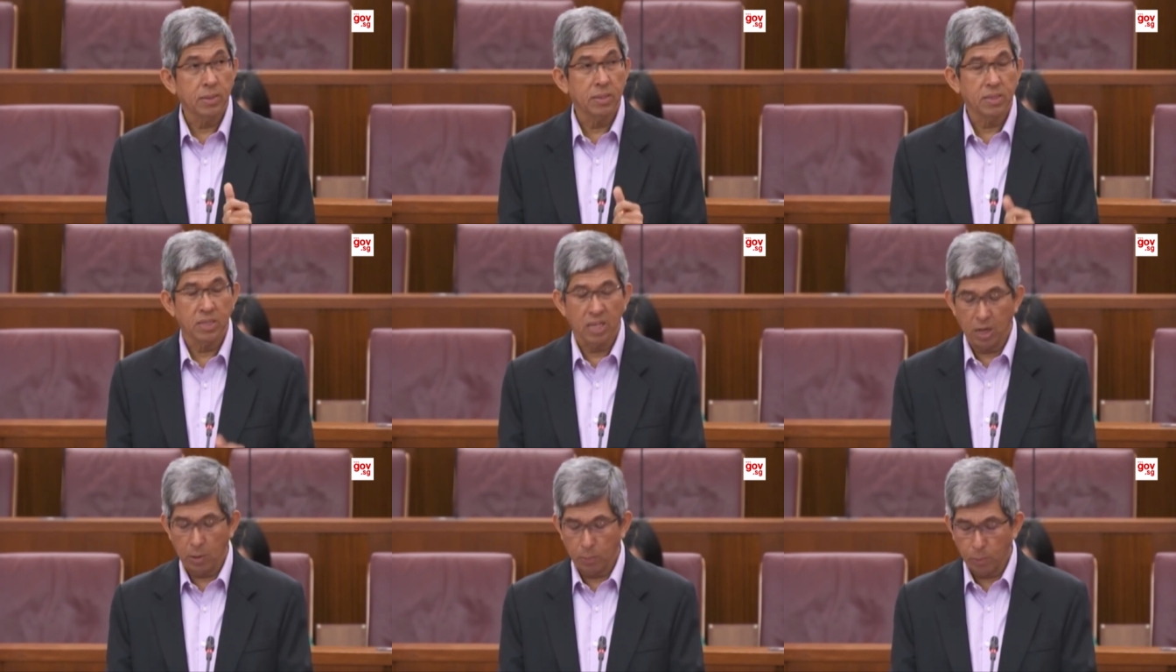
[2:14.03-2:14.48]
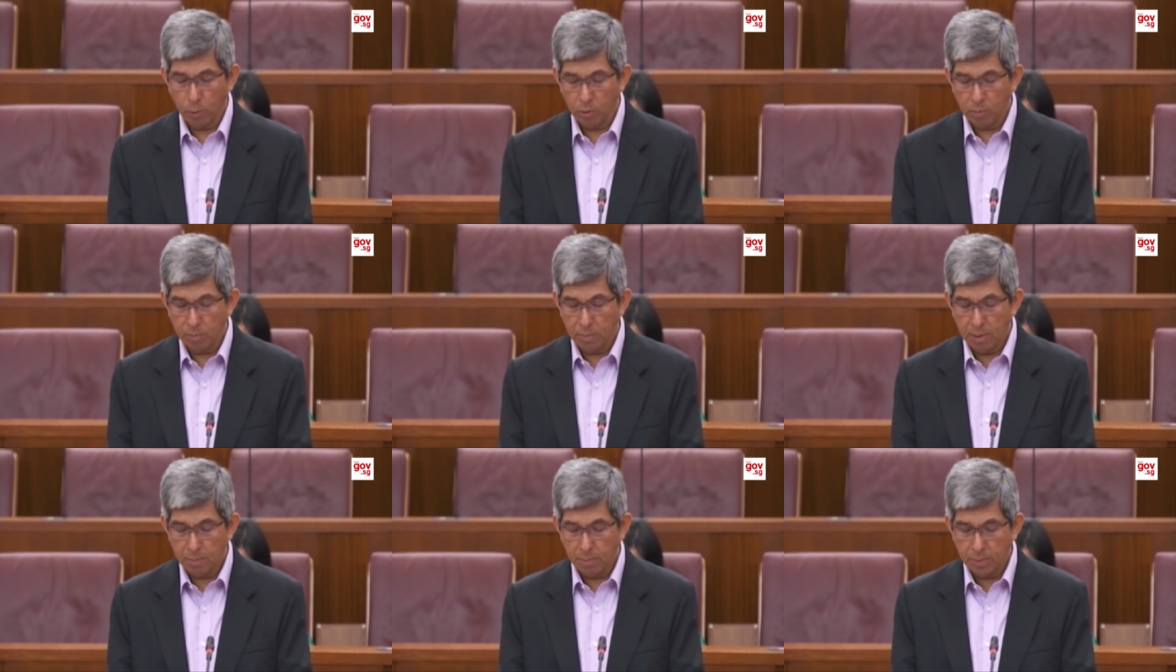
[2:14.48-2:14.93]
Singaporean
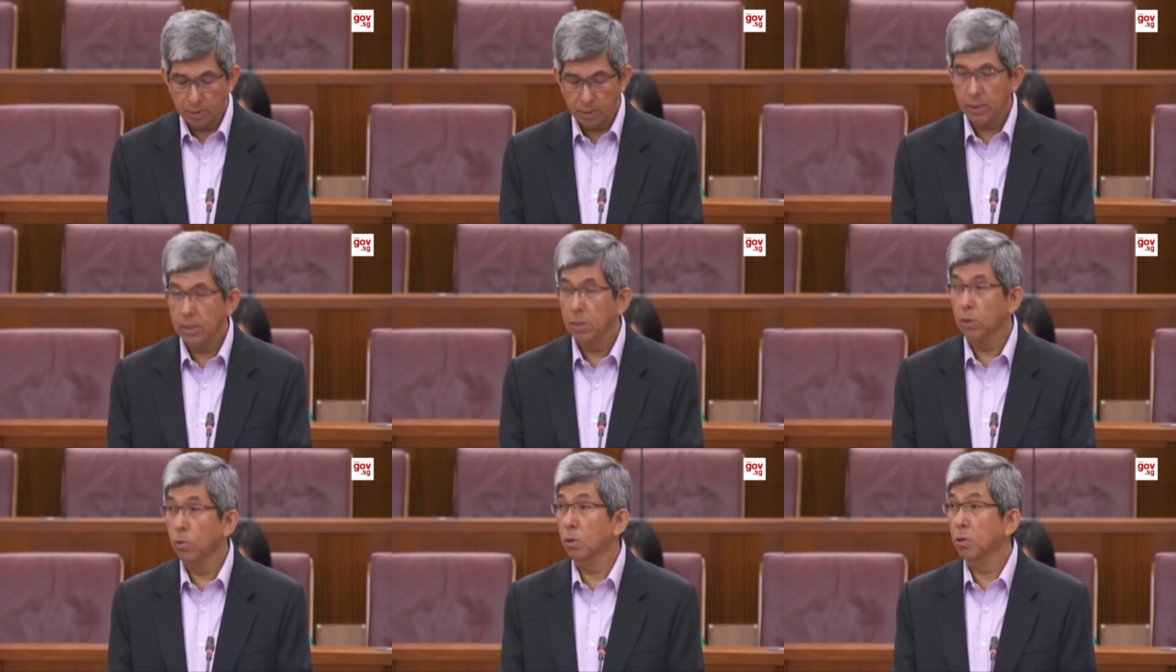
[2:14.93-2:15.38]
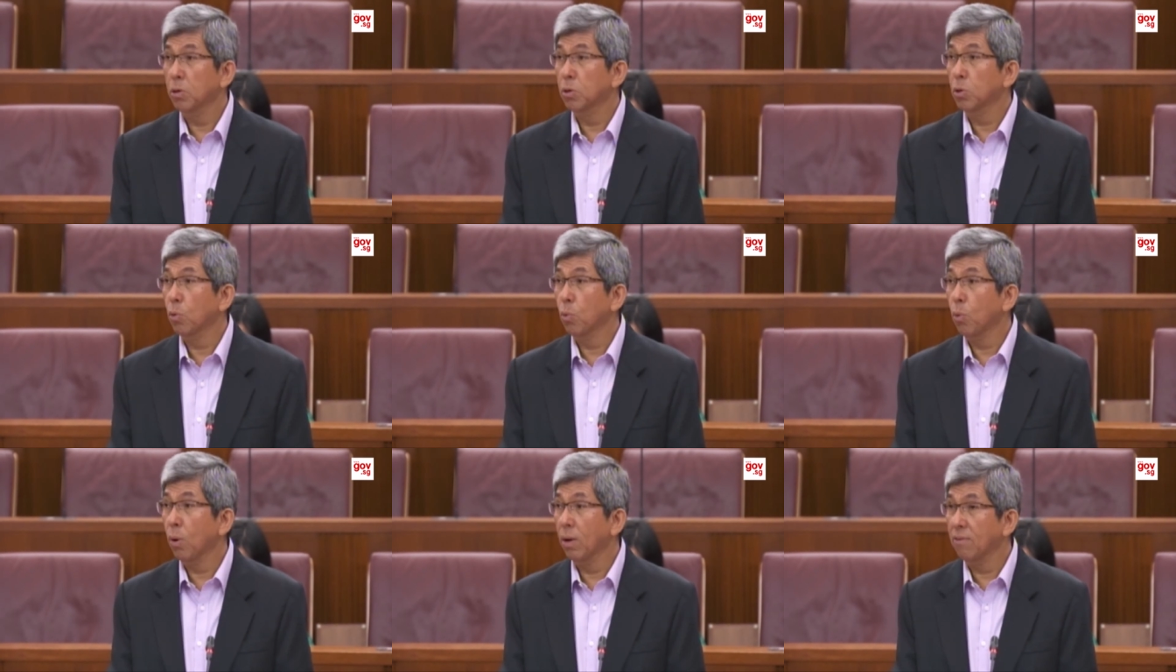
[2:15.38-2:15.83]
member in order to
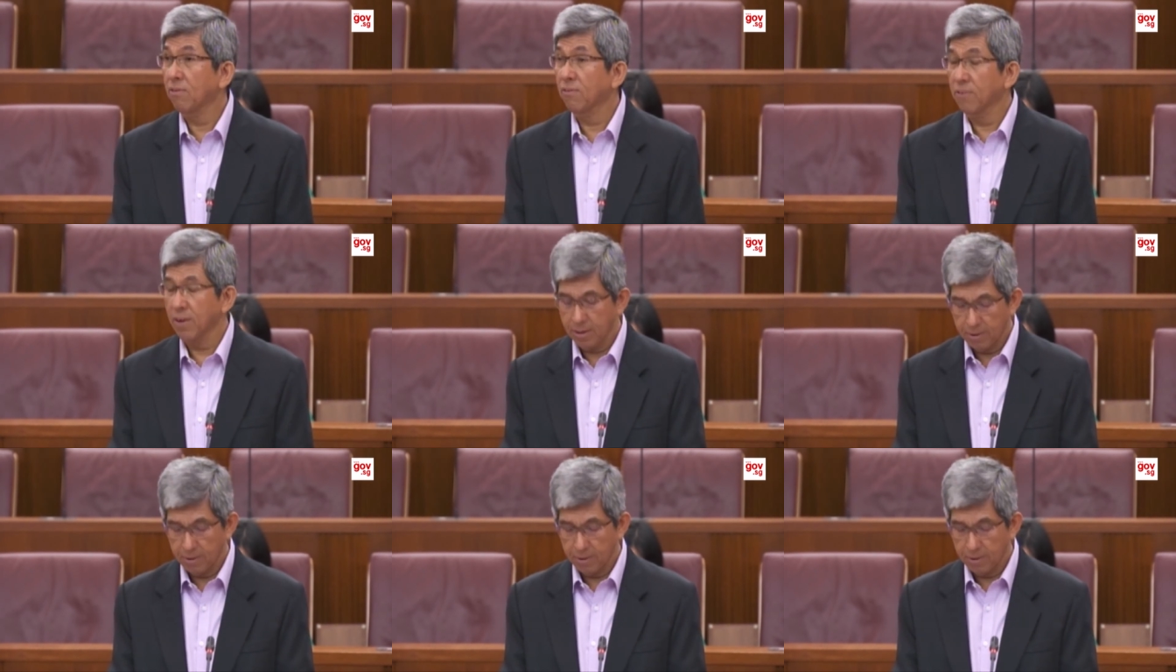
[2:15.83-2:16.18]
qualify.